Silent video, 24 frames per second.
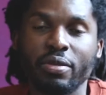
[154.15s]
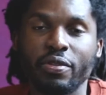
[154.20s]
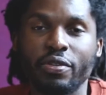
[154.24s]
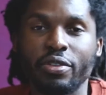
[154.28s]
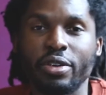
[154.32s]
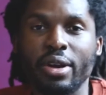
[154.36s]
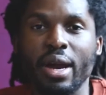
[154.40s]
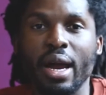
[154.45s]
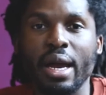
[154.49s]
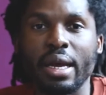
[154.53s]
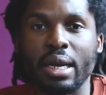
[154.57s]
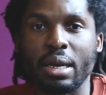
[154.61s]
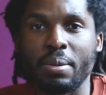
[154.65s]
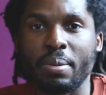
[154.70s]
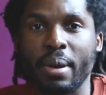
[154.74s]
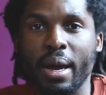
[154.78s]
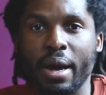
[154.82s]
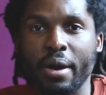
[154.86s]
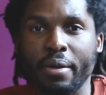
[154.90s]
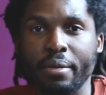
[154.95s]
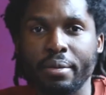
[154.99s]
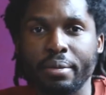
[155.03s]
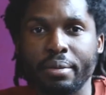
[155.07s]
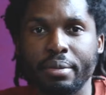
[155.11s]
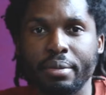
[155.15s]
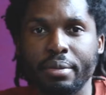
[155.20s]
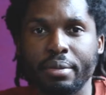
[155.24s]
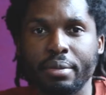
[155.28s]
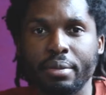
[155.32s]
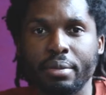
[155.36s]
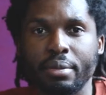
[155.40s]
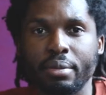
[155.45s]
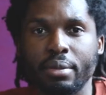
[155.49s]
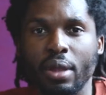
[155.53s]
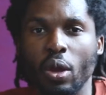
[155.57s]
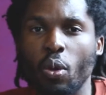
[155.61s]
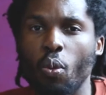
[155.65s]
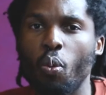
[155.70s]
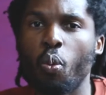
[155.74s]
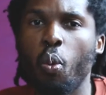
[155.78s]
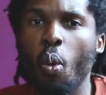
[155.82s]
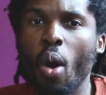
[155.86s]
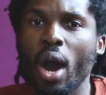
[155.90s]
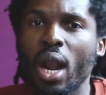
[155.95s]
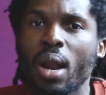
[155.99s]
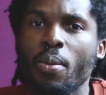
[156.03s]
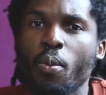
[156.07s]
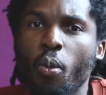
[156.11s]
forgotten about. Like
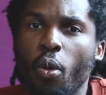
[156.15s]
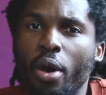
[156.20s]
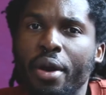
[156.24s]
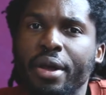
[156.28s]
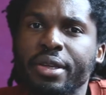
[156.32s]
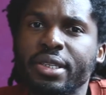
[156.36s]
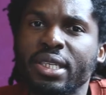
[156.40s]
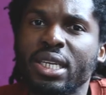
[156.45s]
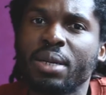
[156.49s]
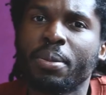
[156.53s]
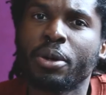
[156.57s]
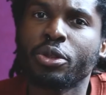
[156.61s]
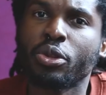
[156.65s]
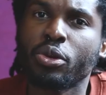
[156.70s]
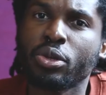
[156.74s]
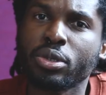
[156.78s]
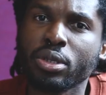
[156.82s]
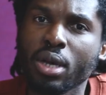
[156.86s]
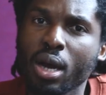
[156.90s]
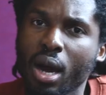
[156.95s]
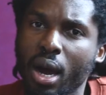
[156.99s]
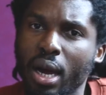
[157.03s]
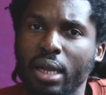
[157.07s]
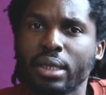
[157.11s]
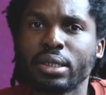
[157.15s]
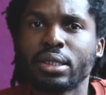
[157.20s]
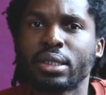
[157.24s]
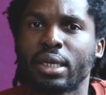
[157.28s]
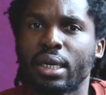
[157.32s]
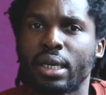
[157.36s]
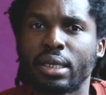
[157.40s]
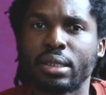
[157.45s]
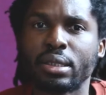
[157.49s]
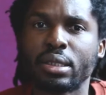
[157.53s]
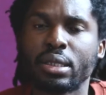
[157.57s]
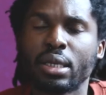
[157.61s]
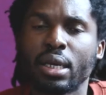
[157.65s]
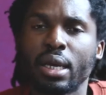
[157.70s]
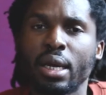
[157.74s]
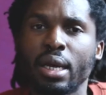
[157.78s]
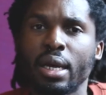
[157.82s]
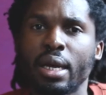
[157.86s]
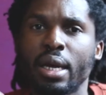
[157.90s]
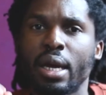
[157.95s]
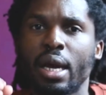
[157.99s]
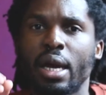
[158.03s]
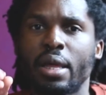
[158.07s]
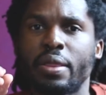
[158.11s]
what, what is it about those content
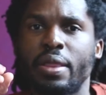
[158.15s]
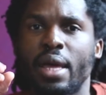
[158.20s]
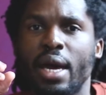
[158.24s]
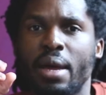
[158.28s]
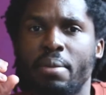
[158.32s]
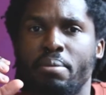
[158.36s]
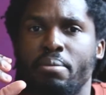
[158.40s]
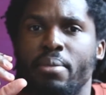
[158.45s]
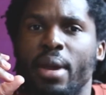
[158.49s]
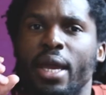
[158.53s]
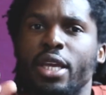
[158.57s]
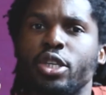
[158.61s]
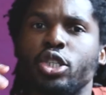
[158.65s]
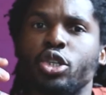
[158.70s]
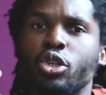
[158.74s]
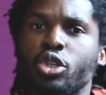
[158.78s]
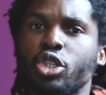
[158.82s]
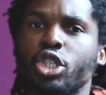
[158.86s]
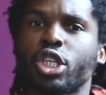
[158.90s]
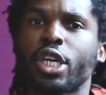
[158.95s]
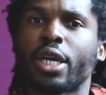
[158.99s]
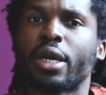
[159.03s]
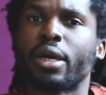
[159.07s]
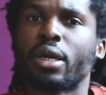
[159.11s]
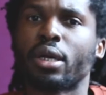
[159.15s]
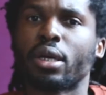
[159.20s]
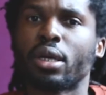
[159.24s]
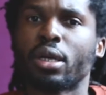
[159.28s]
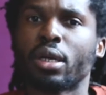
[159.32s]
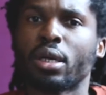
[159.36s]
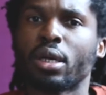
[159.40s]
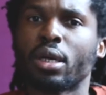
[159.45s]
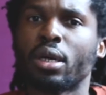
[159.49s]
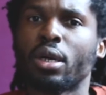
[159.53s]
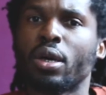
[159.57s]
that made you share?